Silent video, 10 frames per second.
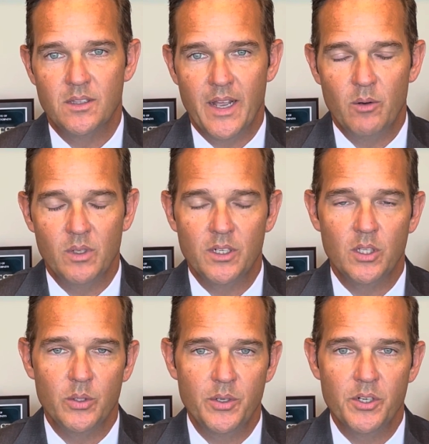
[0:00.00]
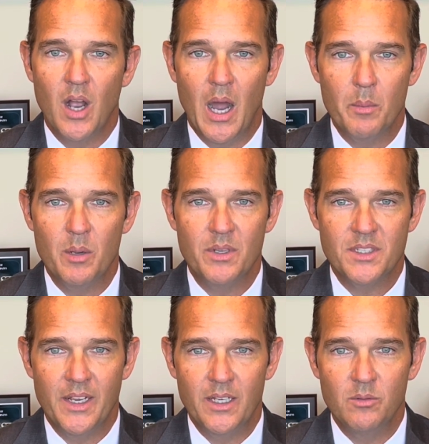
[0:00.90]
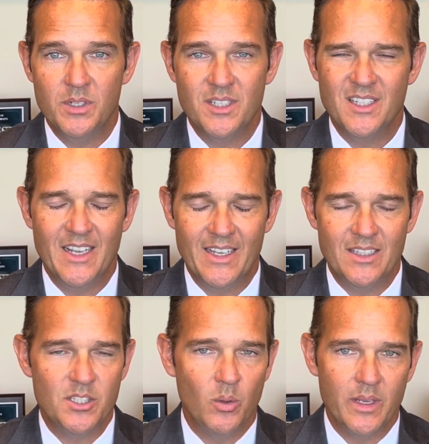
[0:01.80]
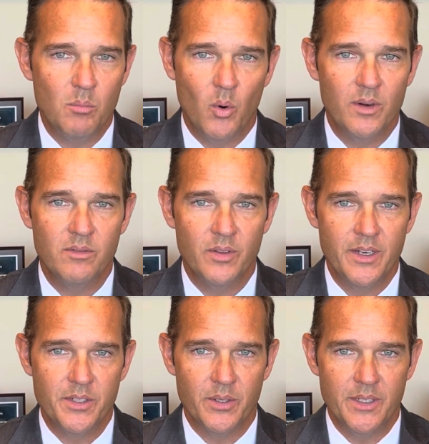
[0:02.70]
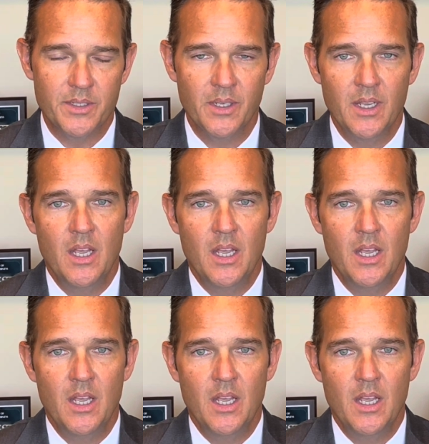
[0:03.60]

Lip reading: That will include your omnibus date, which is a date that's only important for the attorneys.